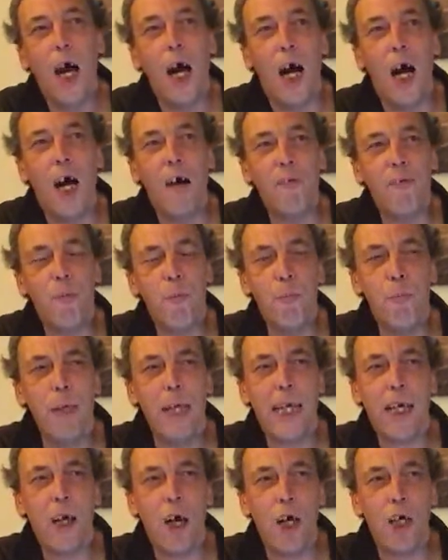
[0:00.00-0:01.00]
of
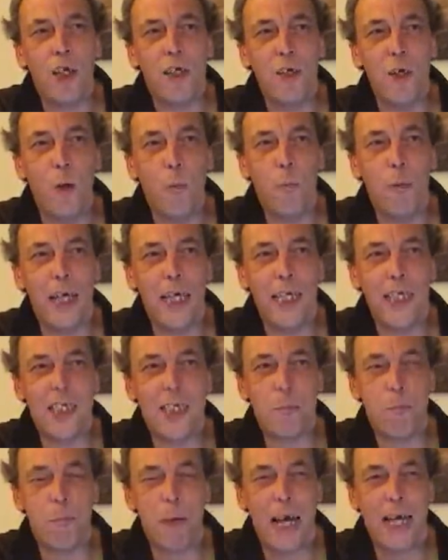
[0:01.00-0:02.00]
Mick Hucknall being
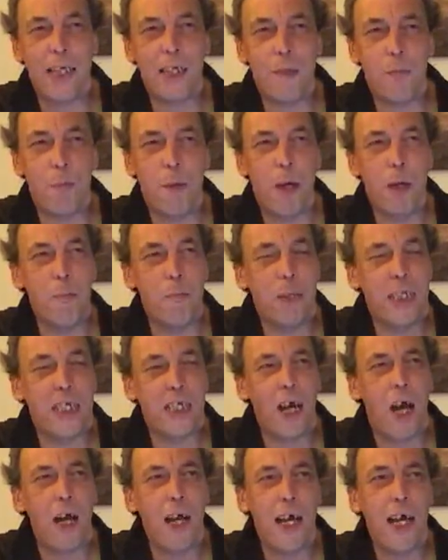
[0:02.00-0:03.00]
spanked by
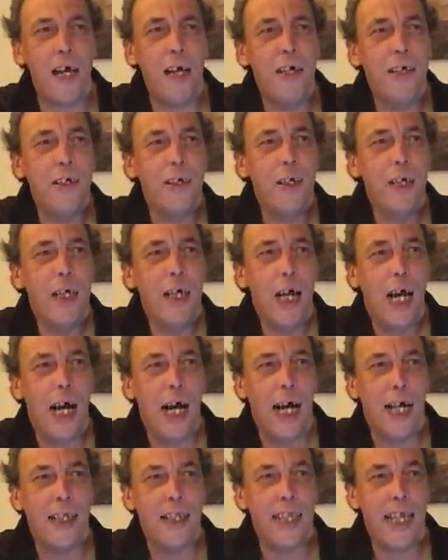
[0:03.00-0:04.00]
Madonna
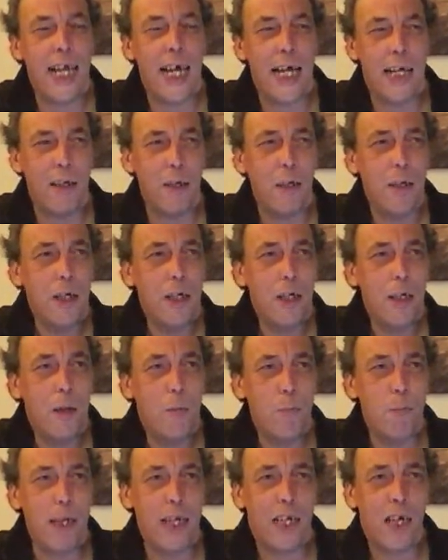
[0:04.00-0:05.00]
and then
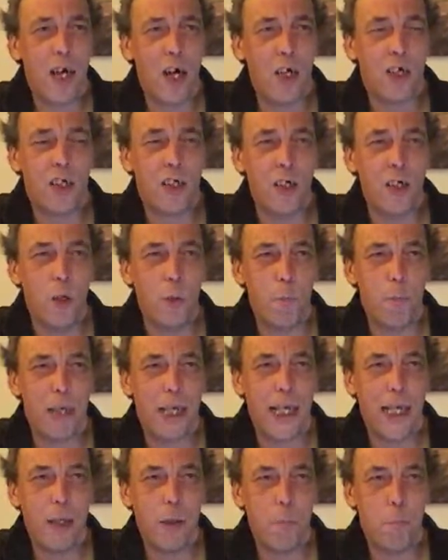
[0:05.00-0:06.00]
Mick Hucknall
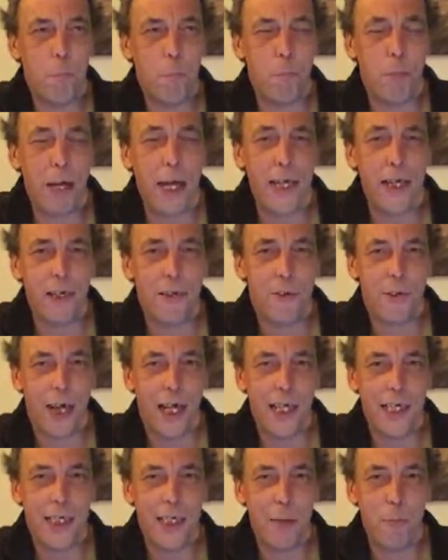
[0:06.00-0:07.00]
being
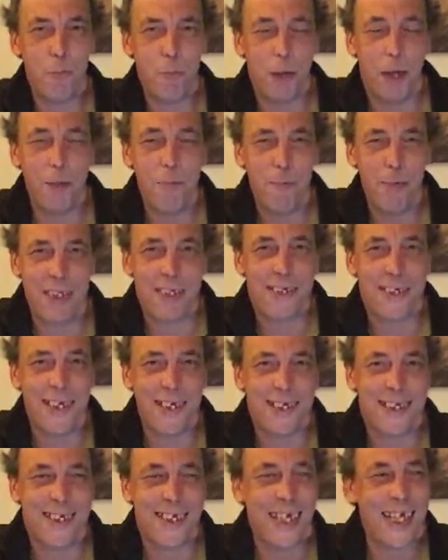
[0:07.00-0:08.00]
penetrated by
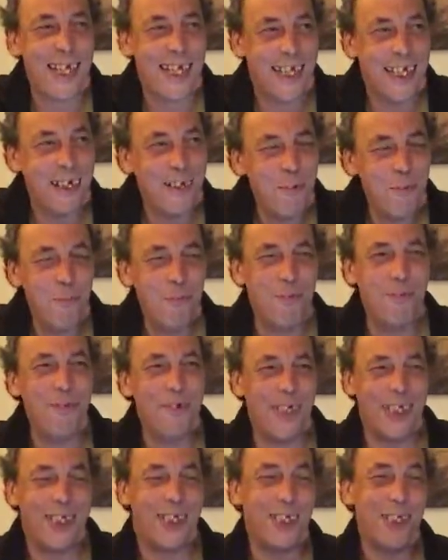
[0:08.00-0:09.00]
Mr. T,
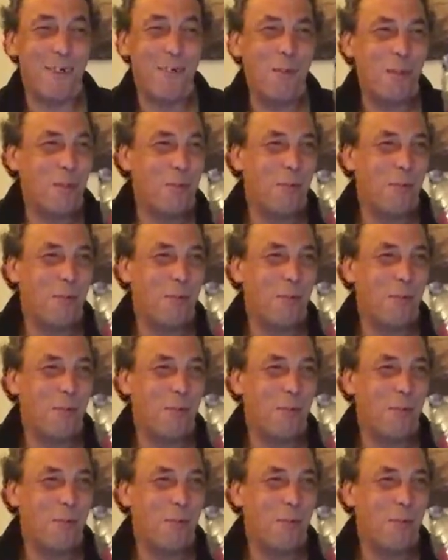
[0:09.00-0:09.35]
which,